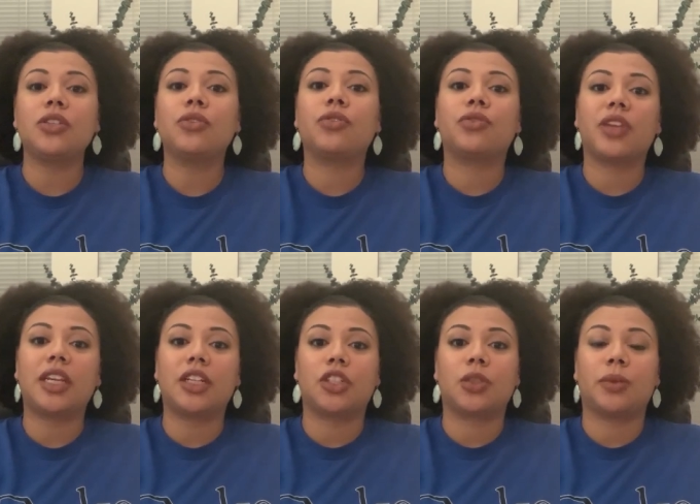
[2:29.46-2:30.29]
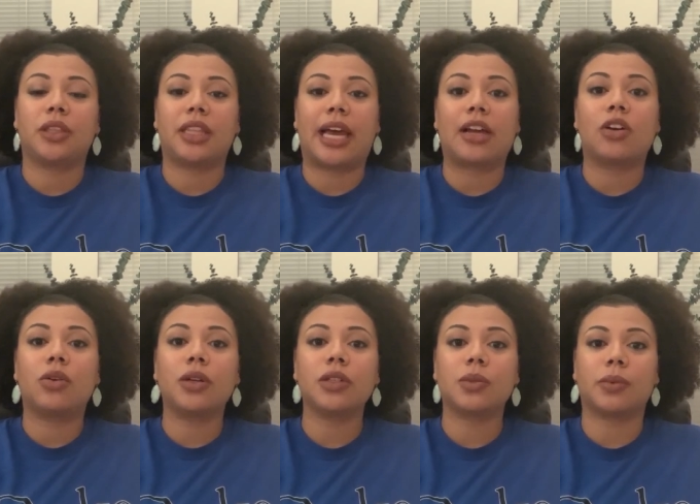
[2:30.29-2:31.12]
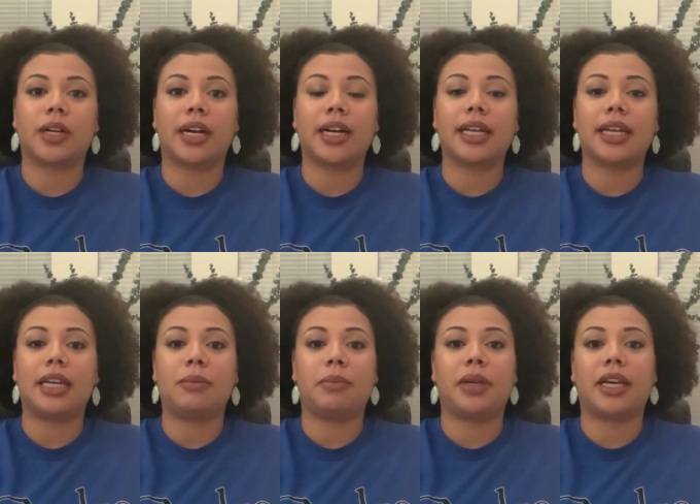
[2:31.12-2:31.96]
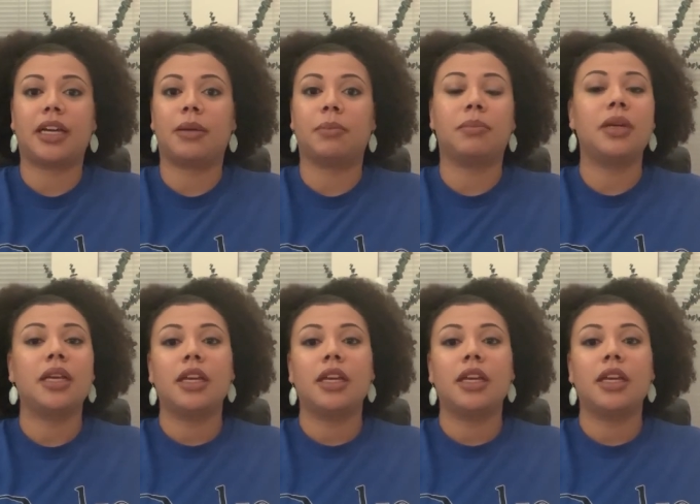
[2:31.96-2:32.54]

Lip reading: you finish with that coursework and become,